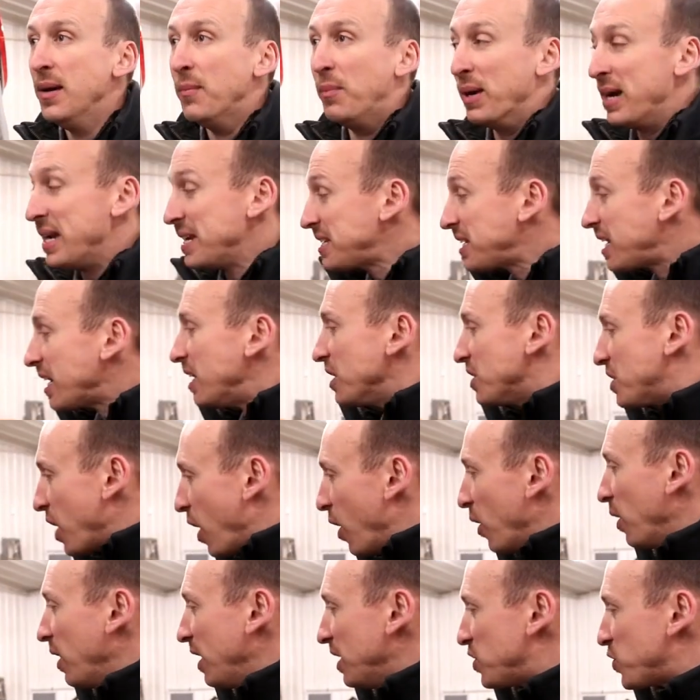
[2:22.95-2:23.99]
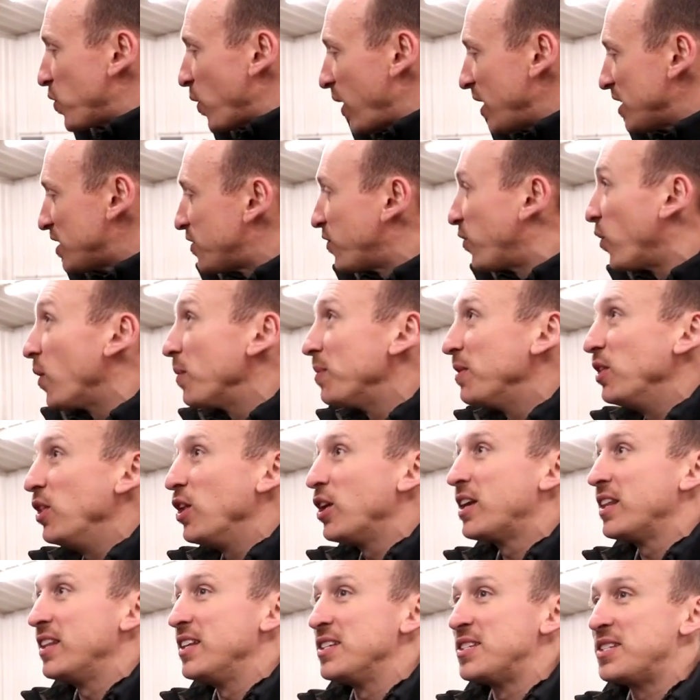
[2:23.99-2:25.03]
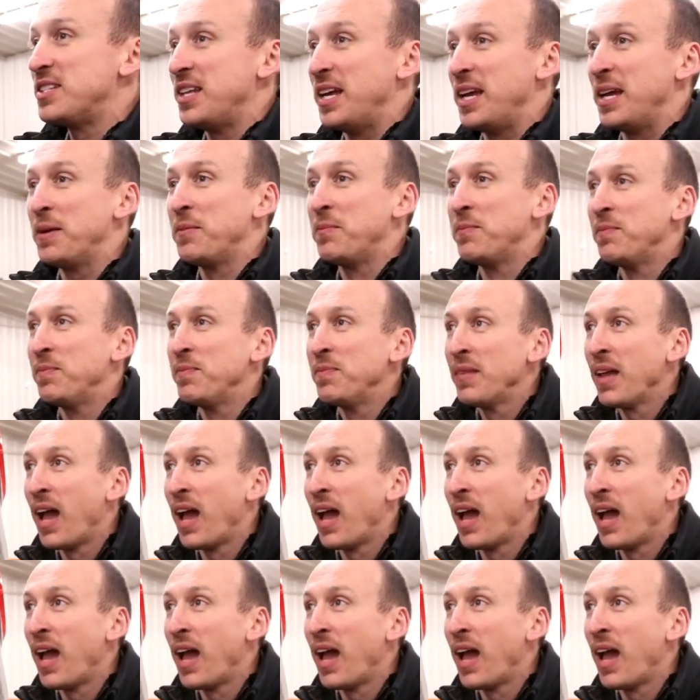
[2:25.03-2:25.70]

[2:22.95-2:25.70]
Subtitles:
But it's gonna totally transform the look of this thing.